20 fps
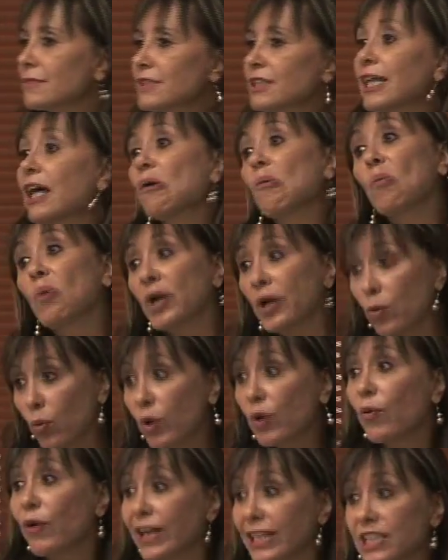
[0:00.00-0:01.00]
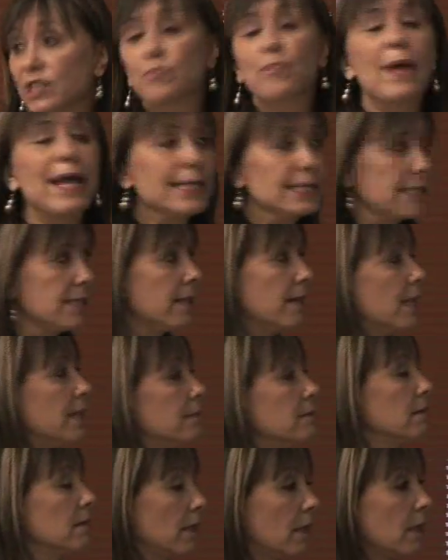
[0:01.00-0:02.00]
that we, we were expecting
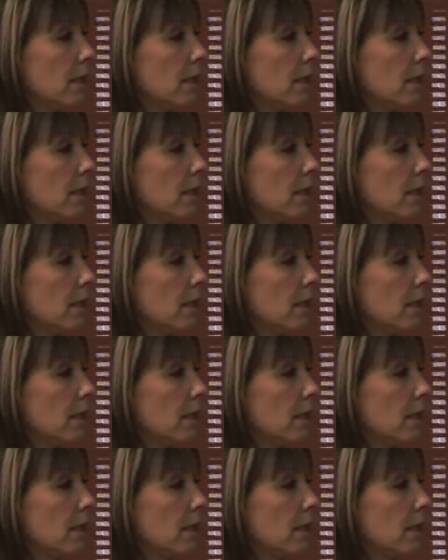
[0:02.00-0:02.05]
that